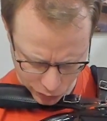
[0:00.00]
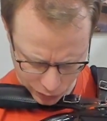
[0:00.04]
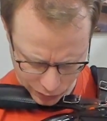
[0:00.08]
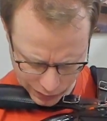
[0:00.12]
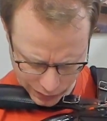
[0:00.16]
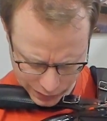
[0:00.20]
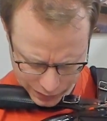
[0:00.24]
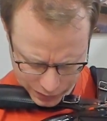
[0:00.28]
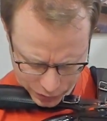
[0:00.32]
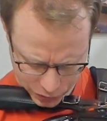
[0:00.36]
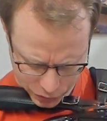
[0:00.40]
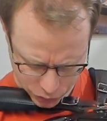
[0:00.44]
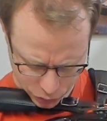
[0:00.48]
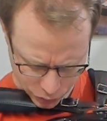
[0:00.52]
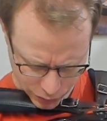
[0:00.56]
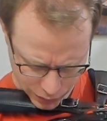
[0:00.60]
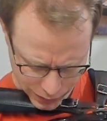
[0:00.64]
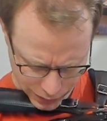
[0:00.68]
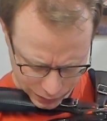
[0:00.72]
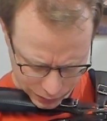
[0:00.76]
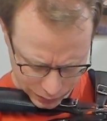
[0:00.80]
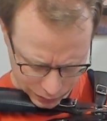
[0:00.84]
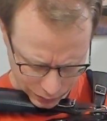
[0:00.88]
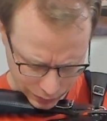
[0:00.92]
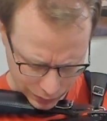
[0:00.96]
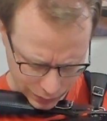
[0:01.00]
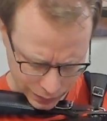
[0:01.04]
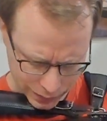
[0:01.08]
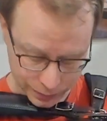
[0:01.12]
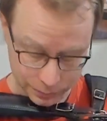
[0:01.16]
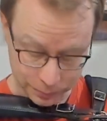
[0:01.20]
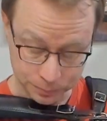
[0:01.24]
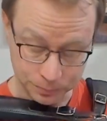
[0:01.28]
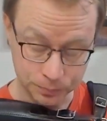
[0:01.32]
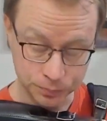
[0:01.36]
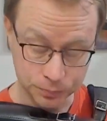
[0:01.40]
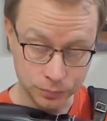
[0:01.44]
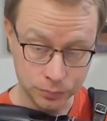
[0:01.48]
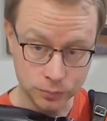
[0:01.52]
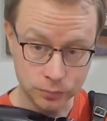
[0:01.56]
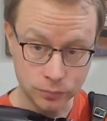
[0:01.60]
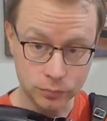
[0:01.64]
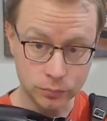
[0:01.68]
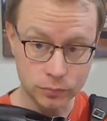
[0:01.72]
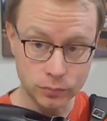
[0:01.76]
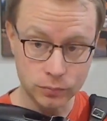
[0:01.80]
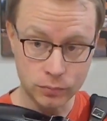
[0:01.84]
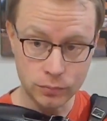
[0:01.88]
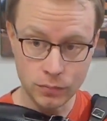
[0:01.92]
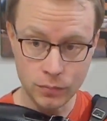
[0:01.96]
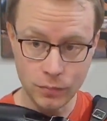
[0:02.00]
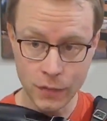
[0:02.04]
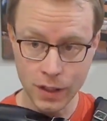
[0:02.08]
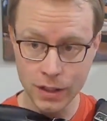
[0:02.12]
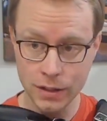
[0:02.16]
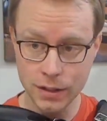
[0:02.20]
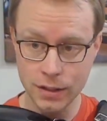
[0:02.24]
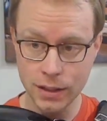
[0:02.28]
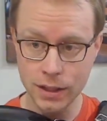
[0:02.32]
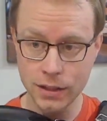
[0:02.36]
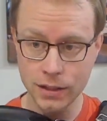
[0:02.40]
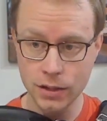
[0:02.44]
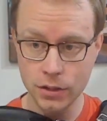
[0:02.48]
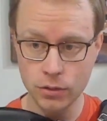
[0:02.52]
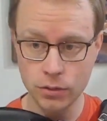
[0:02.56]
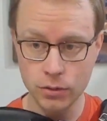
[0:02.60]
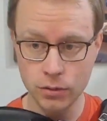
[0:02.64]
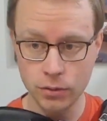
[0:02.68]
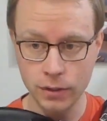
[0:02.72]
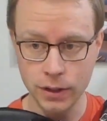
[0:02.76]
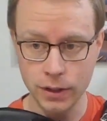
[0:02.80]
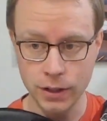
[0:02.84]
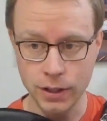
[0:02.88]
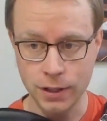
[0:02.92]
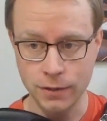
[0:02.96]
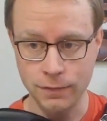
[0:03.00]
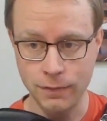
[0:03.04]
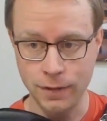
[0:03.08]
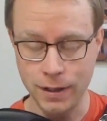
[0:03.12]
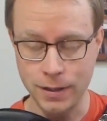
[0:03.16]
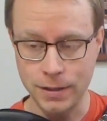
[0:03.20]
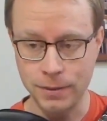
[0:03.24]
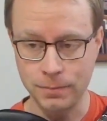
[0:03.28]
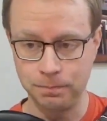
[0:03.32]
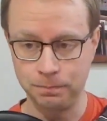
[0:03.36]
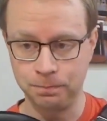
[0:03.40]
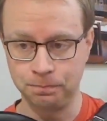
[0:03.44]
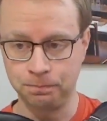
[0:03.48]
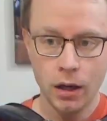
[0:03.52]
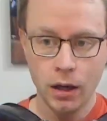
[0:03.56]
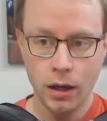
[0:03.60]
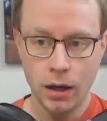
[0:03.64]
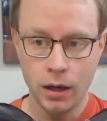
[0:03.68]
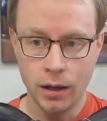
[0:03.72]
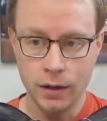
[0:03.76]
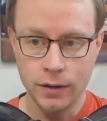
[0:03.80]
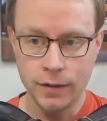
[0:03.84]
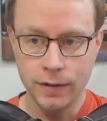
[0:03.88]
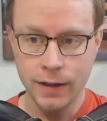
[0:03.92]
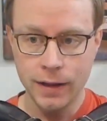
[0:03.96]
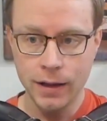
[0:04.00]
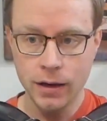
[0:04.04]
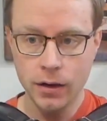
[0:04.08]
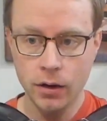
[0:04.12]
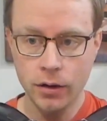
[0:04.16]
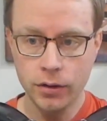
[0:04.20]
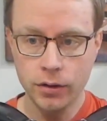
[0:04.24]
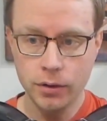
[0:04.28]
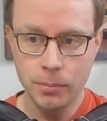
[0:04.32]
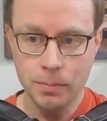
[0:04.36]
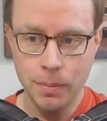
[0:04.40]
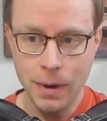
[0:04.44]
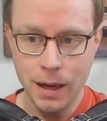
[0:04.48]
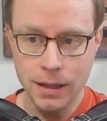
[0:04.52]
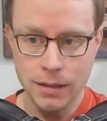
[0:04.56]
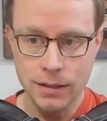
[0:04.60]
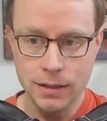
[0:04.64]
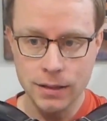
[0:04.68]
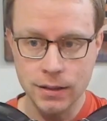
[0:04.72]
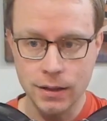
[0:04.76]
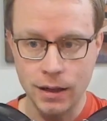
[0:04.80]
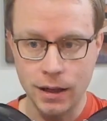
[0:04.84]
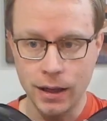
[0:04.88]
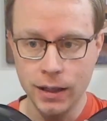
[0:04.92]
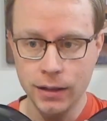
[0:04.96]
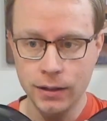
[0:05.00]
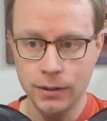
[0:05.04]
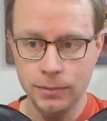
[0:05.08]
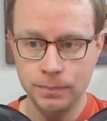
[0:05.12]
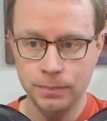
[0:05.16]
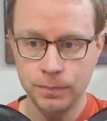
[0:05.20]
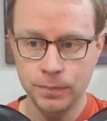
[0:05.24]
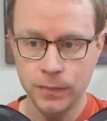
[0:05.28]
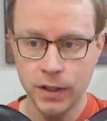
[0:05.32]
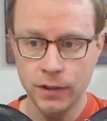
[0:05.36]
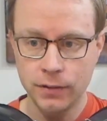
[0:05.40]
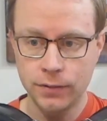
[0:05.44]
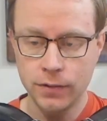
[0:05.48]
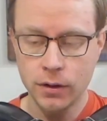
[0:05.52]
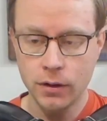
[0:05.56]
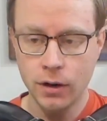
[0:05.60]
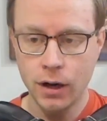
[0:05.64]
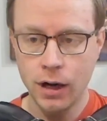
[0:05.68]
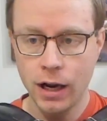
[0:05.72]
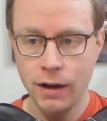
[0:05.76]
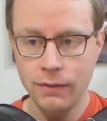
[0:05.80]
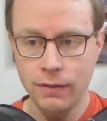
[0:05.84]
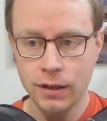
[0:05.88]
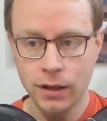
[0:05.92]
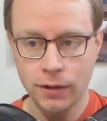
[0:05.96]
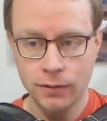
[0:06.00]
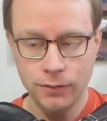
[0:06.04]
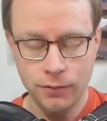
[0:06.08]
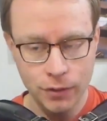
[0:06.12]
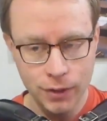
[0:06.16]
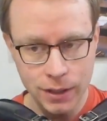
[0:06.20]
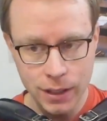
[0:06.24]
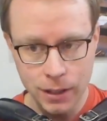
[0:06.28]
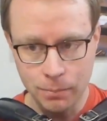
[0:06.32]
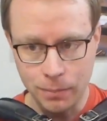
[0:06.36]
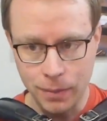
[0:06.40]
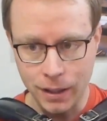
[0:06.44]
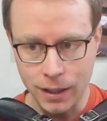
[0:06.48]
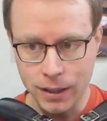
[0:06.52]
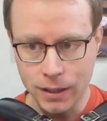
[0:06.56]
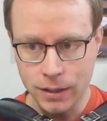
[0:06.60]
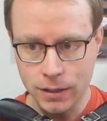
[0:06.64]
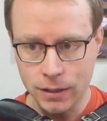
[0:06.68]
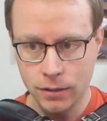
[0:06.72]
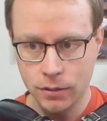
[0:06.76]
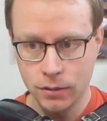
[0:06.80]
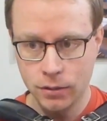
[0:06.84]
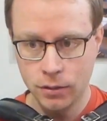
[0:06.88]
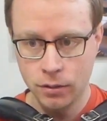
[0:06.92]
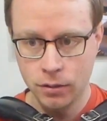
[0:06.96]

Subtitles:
or less straight line. It's easy to do in this phase. Then on the bass side, if you are having a free bass,